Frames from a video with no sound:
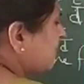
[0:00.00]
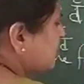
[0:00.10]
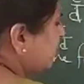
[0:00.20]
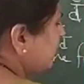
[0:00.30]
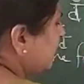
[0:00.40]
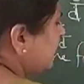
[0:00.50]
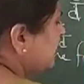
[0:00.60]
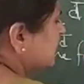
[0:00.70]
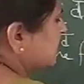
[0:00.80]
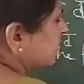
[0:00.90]
So 3
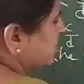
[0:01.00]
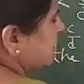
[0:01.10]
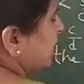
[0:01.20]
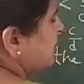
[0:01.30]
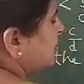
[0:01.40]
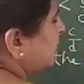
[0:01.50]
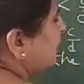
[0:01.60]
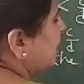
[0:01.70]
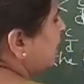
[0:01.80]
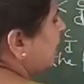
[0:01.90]
is rational.
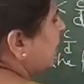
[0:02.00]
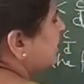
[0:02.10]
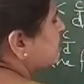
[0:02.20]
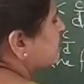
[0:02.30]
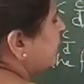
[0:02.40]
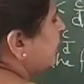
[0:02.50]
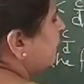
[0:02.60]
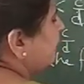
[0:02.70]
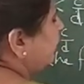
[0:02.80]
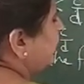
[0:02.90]
Under square
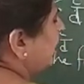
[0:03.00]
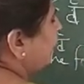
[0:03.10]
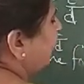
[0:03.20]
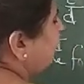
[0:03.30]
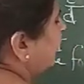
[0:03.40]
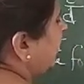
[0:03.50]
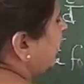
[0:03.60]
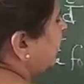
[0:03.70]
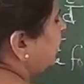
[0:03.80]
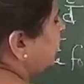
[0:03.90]
root we have
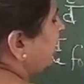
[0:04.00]
5